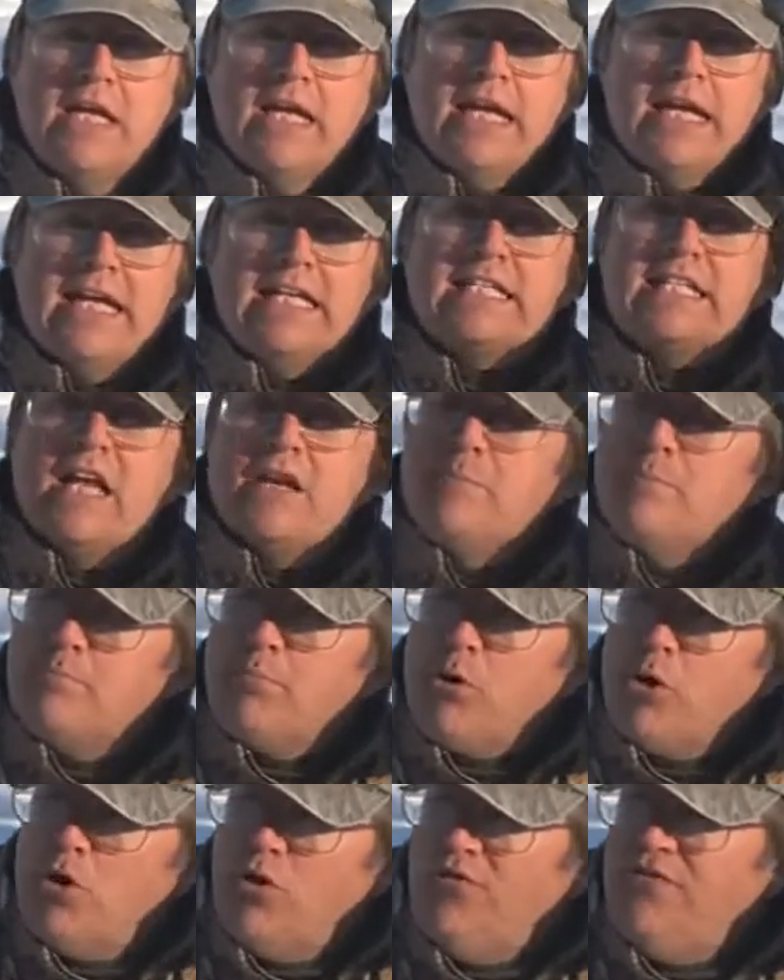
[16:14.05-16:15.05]
He said,
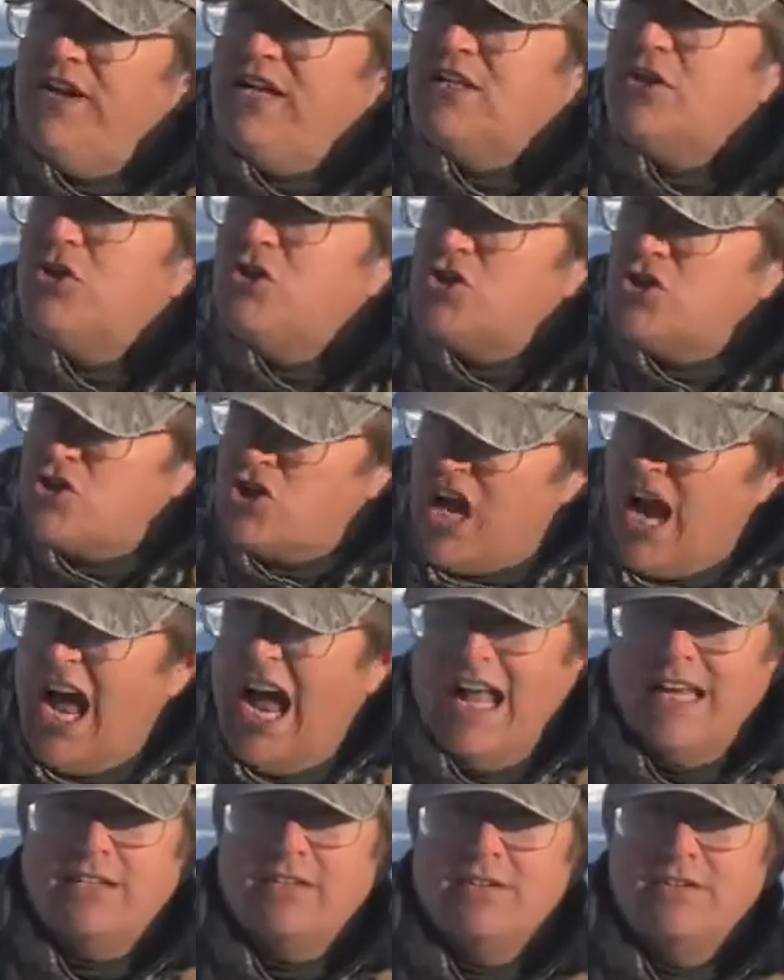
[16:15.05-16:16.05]
perfect
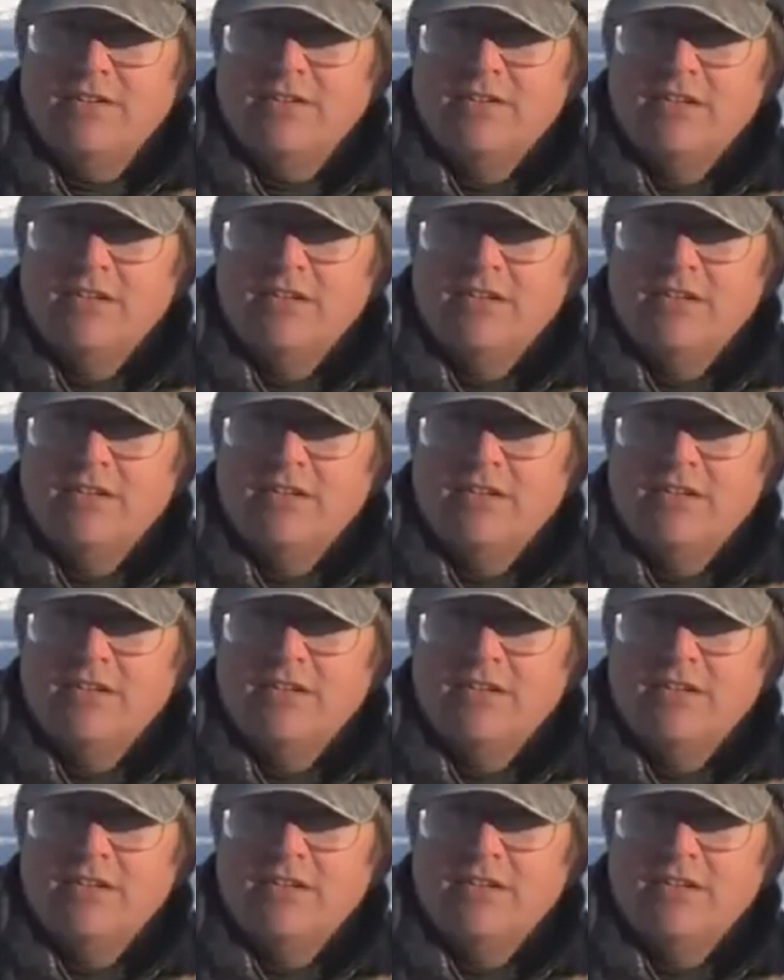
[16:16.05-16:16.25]
shot.